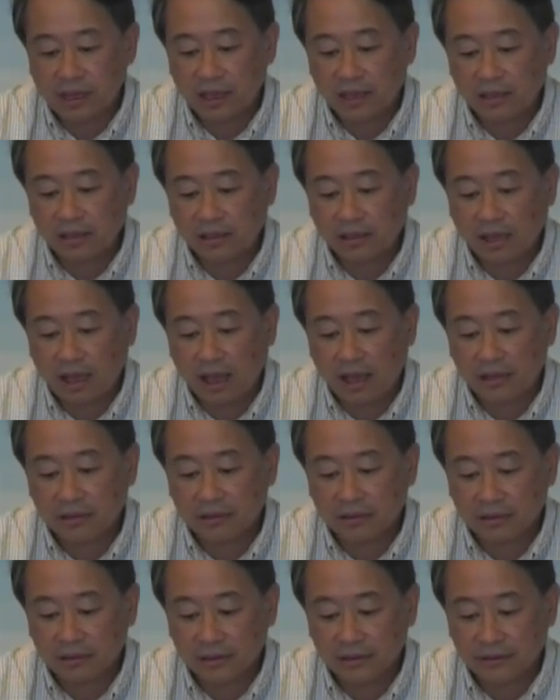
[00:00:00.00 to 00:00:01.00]
on a
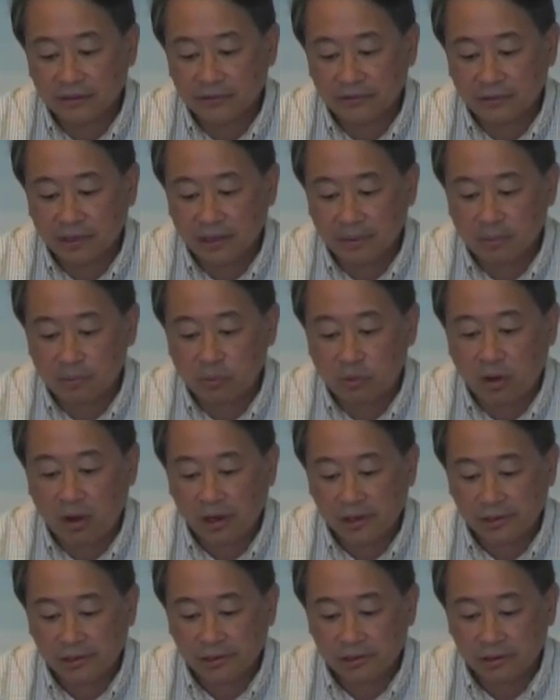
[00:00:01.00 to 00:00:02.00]
lot of um,
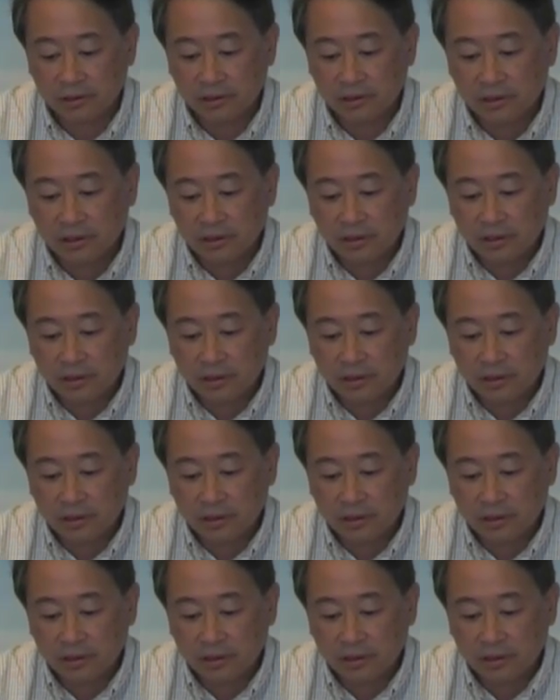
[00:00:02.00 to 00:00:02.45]
broader